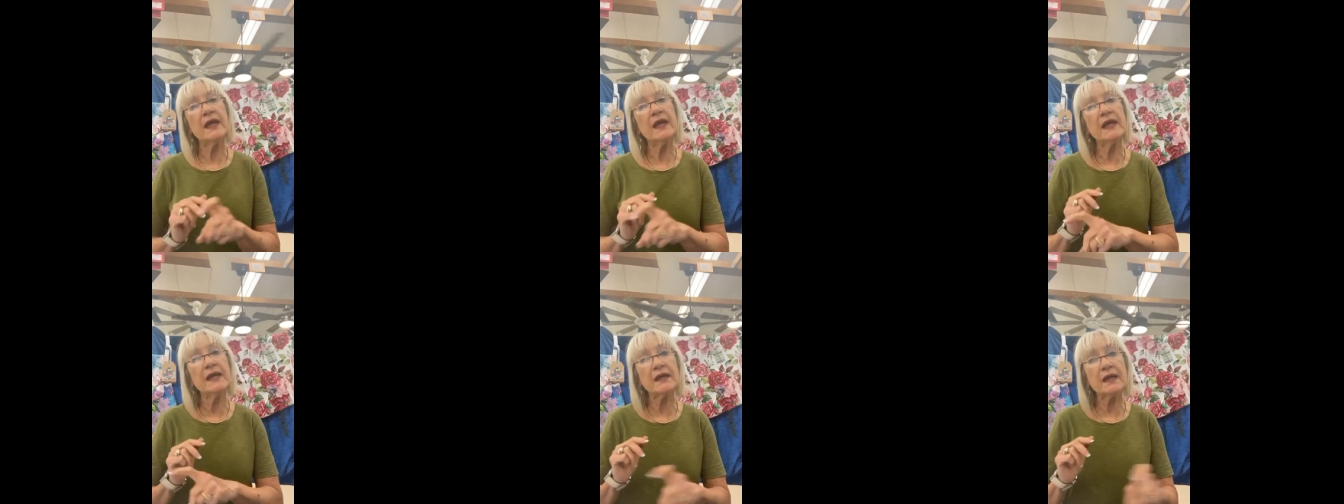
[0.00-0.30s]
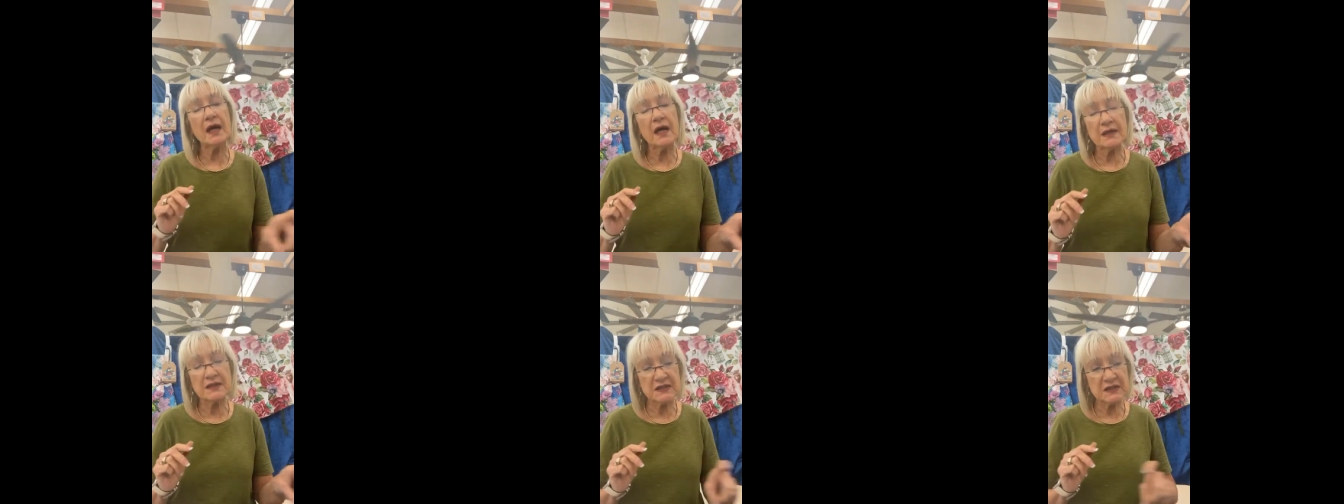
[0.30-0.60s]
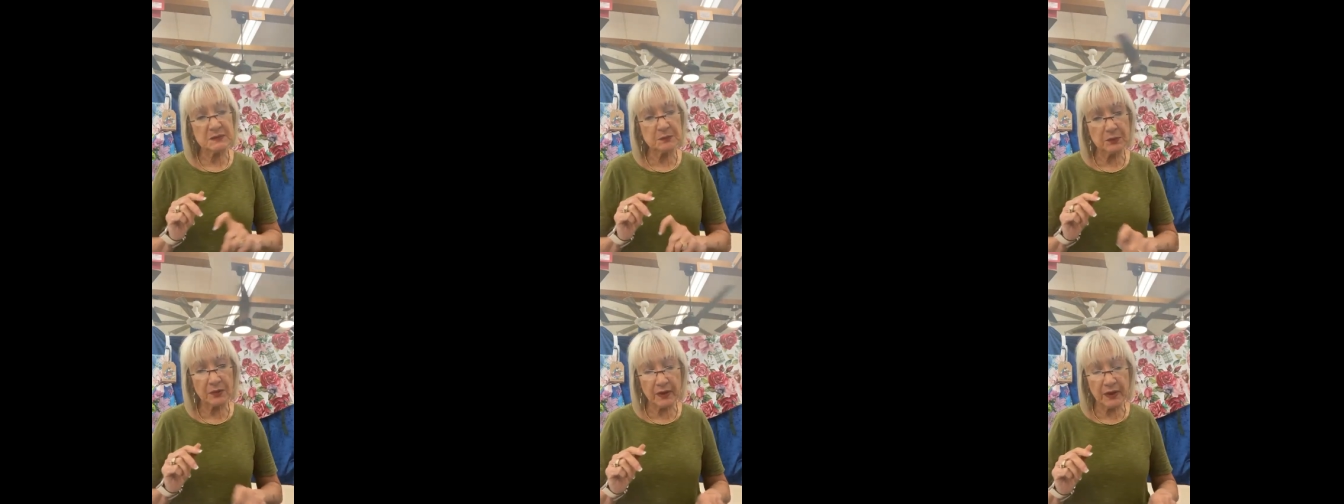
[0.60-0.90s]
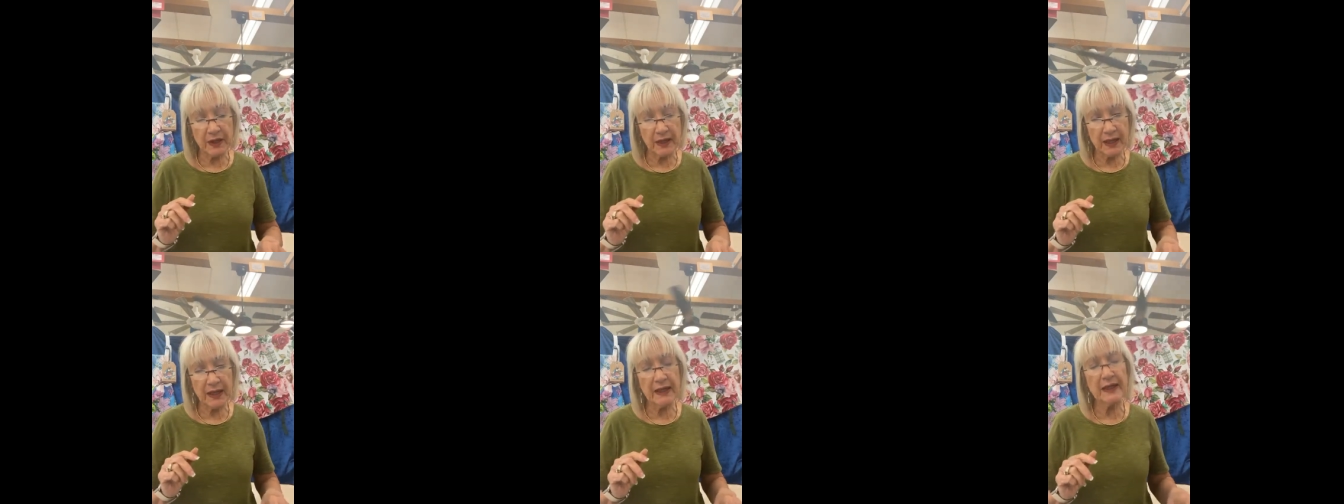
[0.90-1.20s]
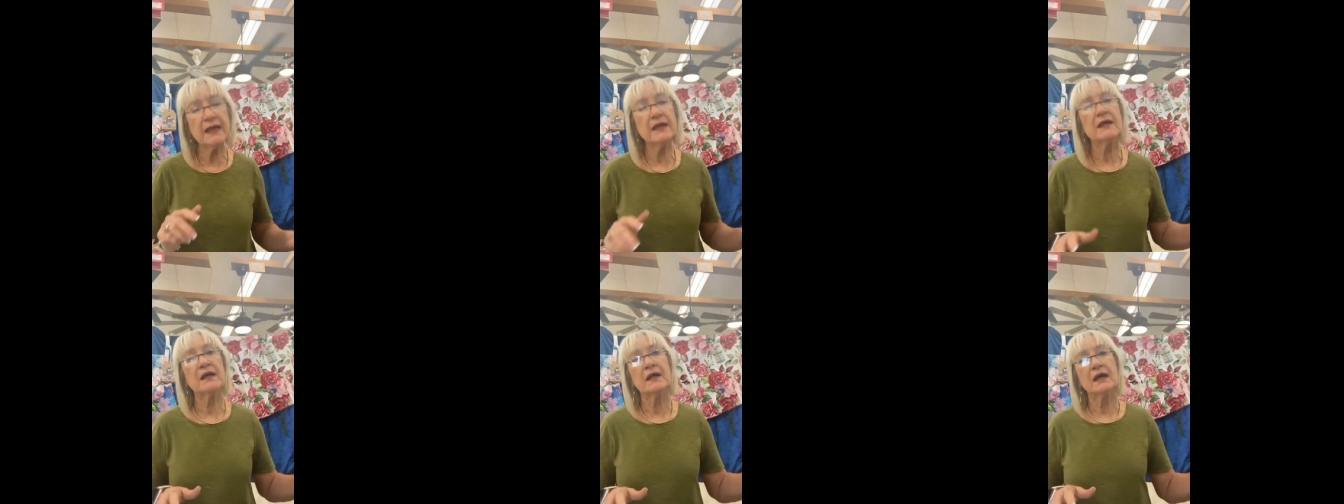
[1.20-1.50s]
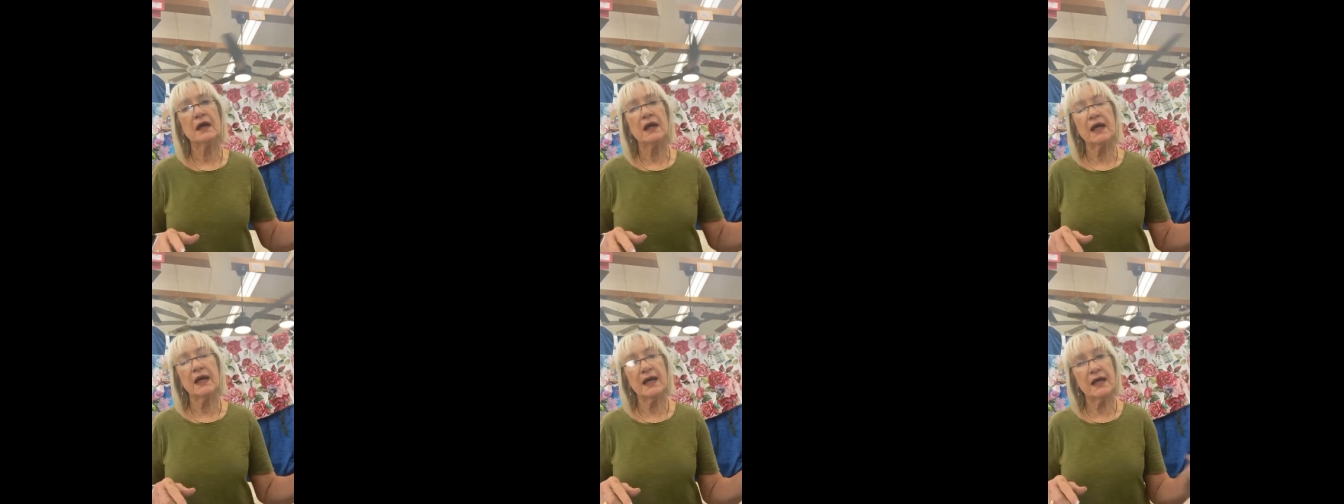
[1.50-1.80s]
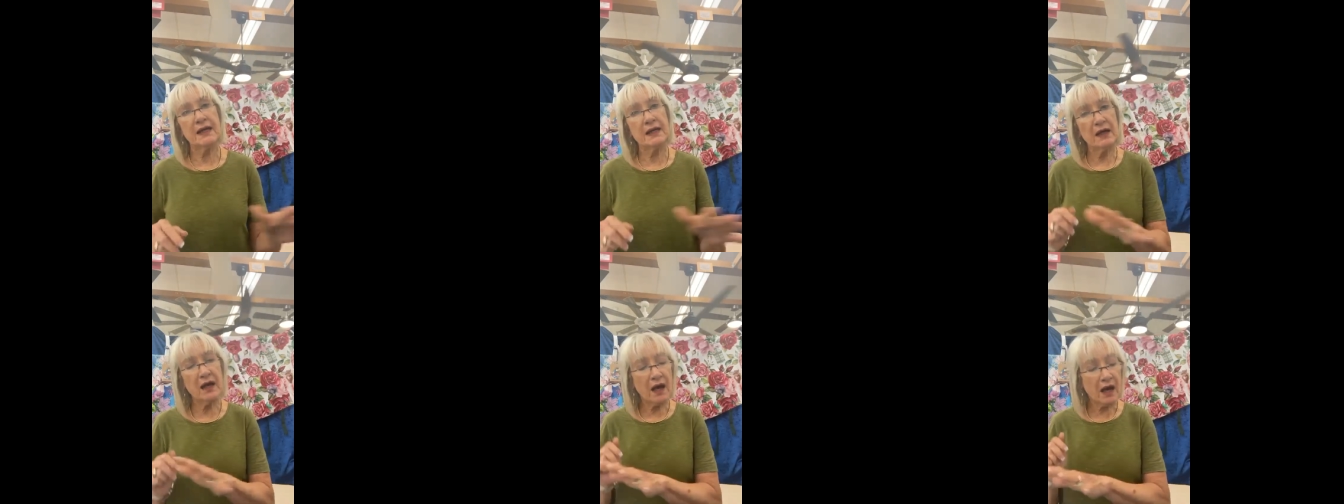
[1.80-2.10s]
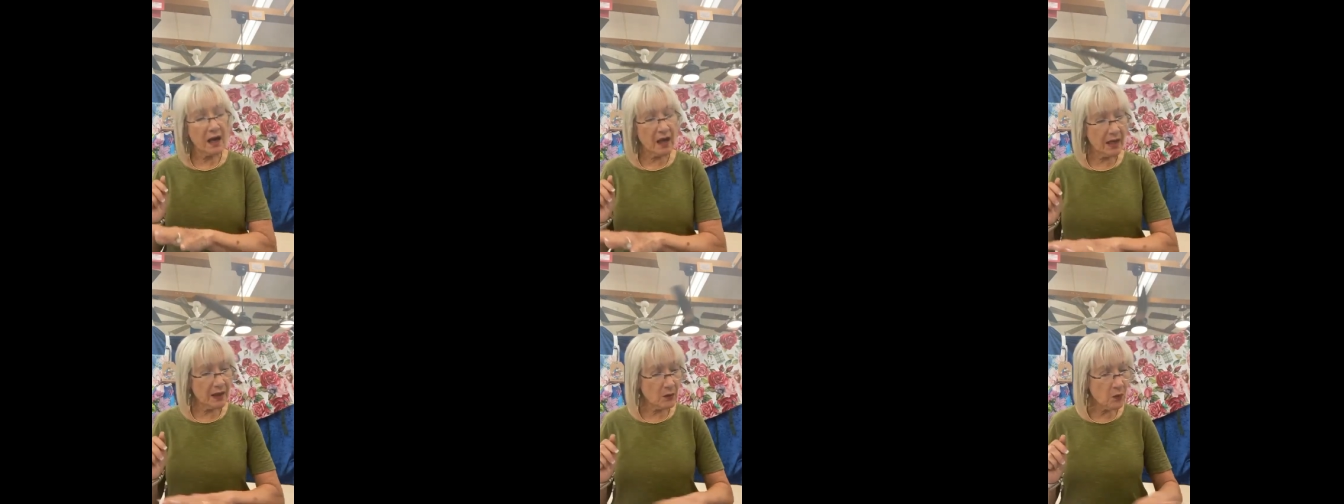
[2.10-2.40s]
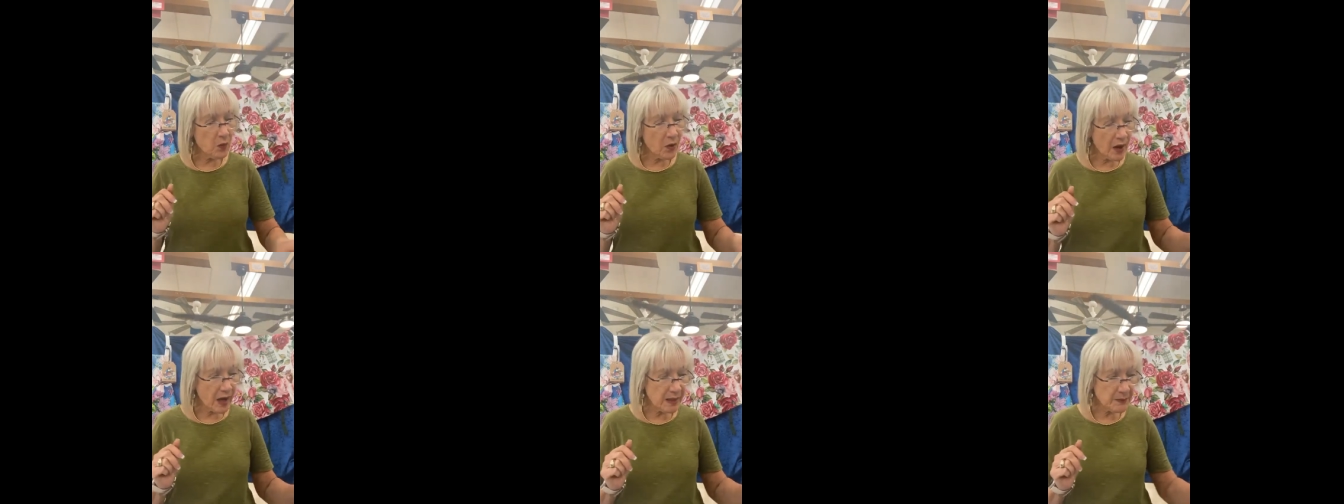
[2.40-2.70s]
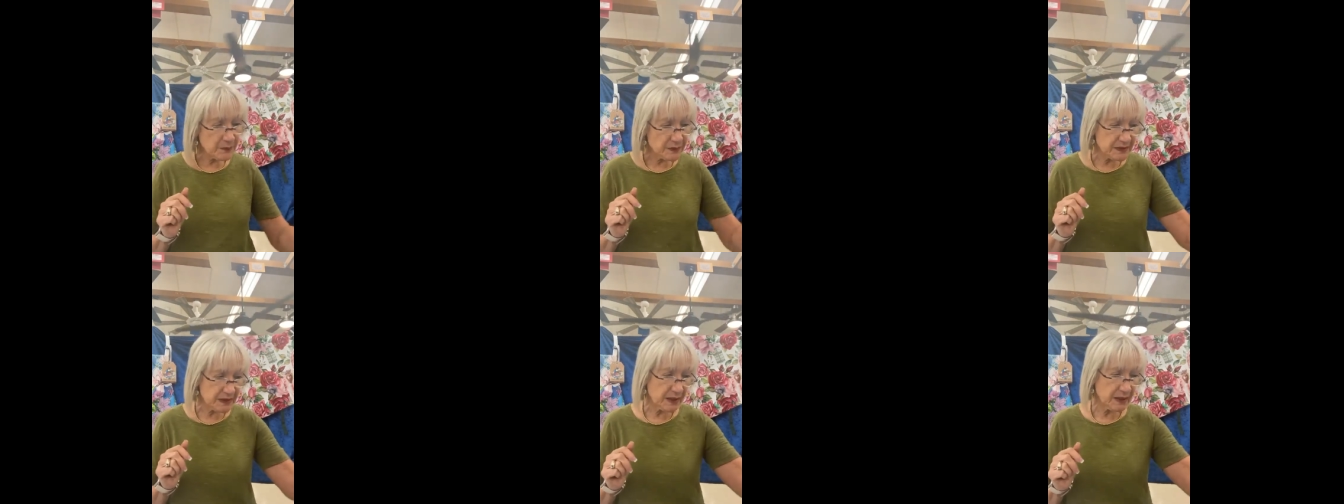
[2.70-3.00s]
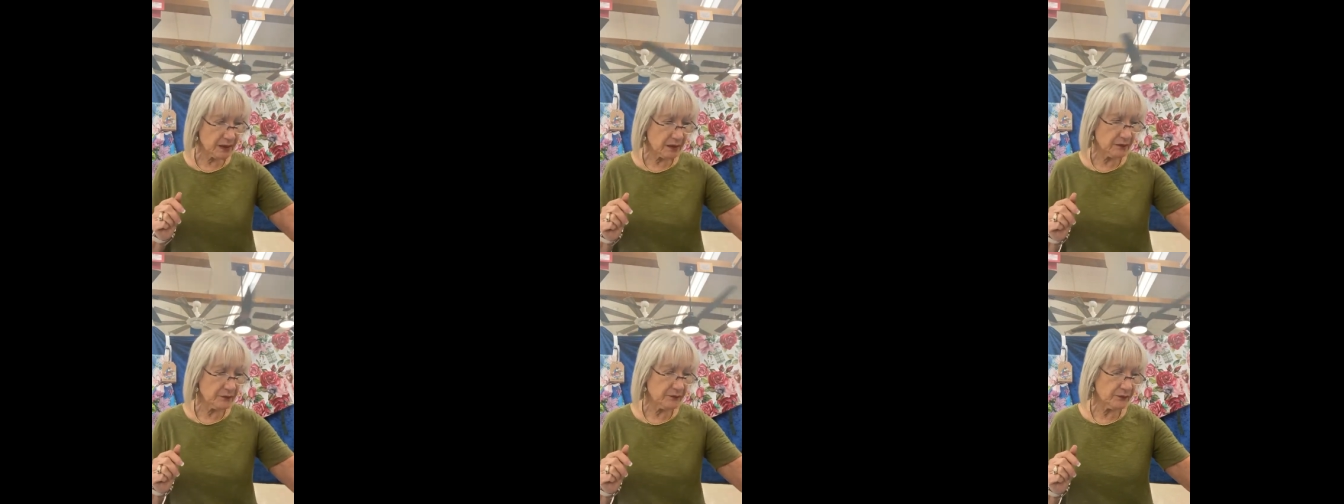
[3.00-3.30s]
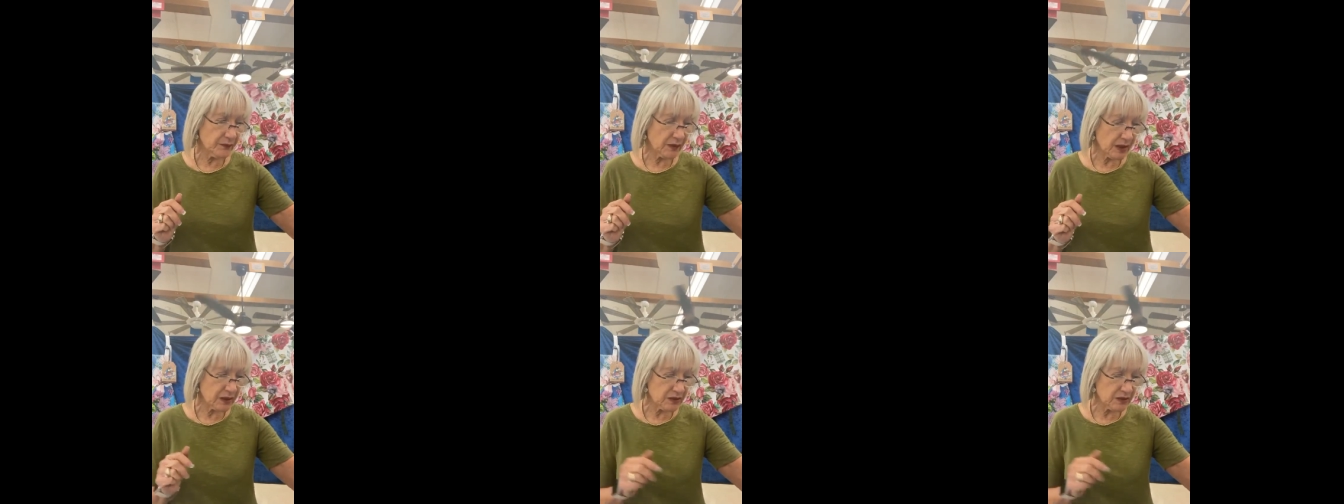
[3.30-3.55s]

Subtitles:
And I spray and I wipe down.